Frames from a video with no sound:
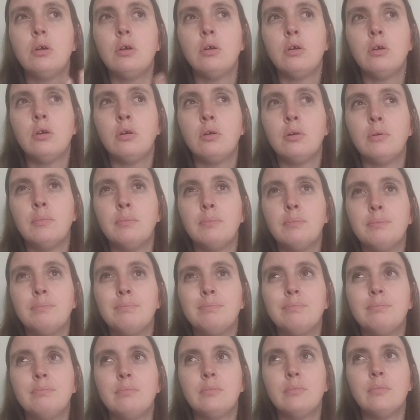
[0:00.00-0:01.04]

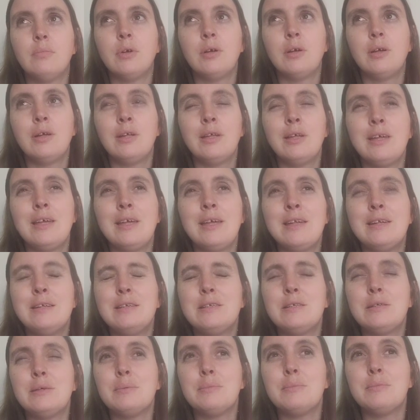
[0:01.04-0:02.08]
I
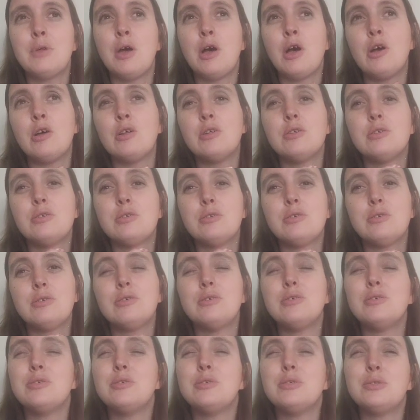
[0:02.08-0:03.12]
ended up not
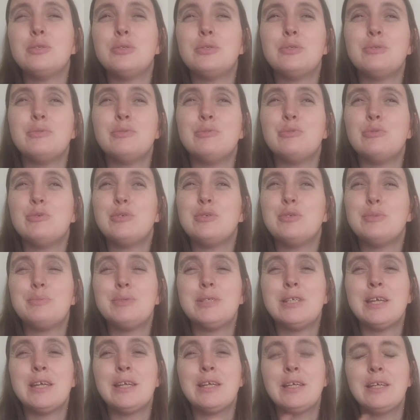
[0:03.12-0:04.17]

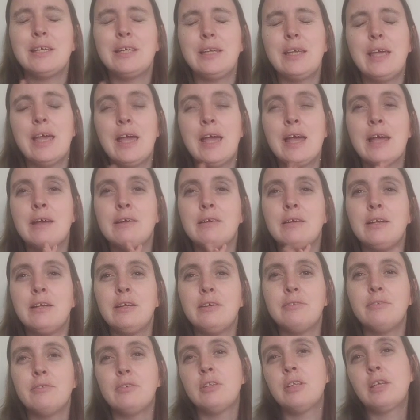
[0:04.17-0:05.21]
particularly
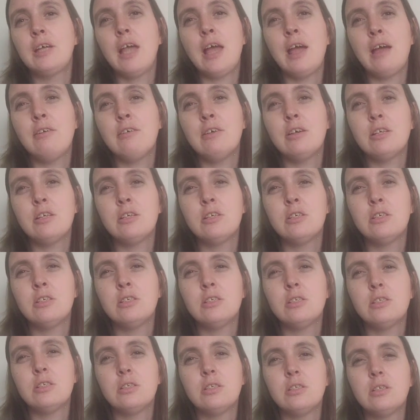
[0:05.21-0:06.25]
caring for the
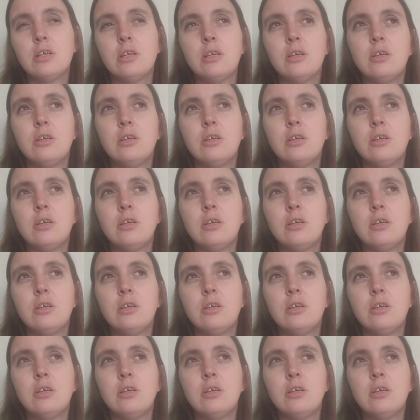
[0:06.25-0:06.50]
characters.